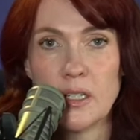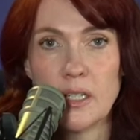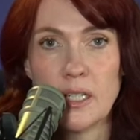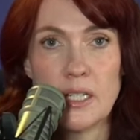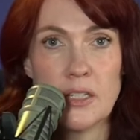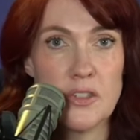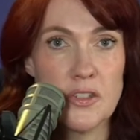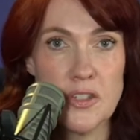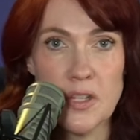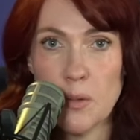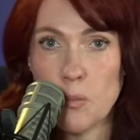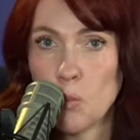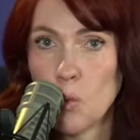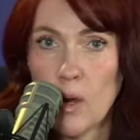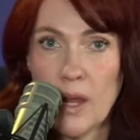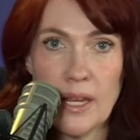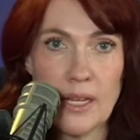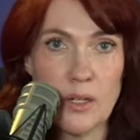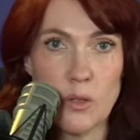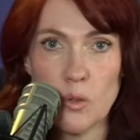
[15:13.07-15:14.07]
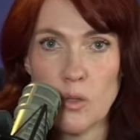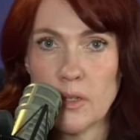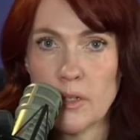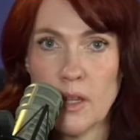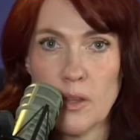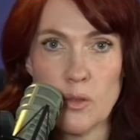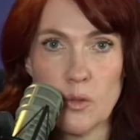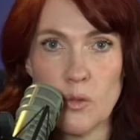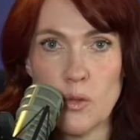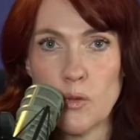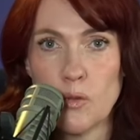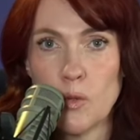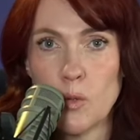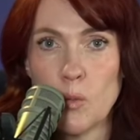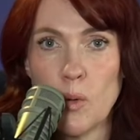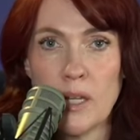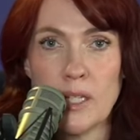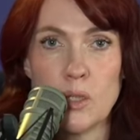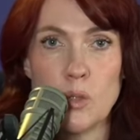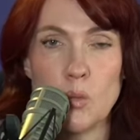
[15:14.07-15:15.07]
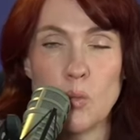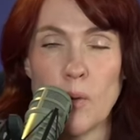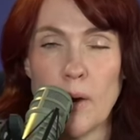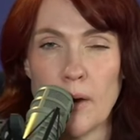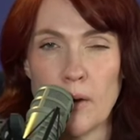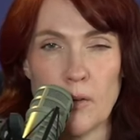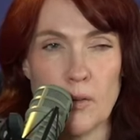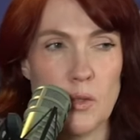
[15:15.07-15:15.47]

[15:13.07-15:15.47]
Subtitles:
in some way or another, through what you wear,